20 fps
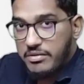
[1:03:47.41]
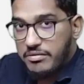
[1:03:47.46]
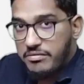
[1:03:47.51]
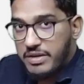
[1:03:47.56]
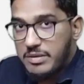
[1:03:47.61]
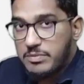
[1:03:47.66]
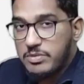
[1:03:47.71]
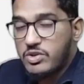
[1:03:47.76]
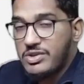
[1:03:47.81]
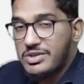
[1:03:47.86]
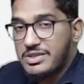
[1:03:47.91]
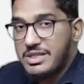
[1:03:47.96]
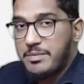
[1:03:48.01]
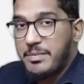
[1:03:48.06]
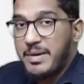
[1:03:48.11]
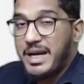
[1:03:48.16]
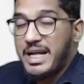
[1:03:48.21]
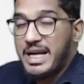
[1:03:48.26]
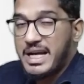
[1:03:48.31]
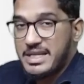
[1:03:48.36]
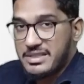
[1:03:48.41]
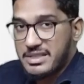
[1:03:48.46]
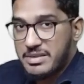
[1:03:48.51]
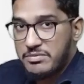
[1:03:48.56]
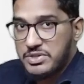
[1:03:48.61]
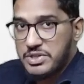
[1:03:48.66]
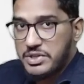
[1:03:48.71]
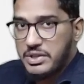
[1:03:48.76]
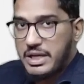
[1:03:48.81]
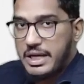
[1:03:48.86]
Why? Because they made an
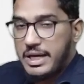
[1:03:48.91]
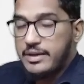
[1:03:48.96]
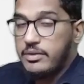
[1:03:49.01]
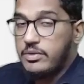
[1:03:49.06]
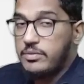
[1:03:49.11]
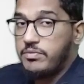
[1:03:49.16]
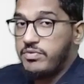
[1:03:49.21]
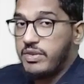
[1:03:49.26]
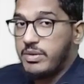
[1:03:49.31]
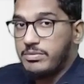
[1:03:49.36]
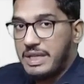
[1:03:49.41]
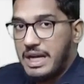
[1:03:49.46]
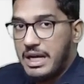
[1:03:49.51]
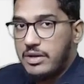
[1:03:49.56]
assumption that from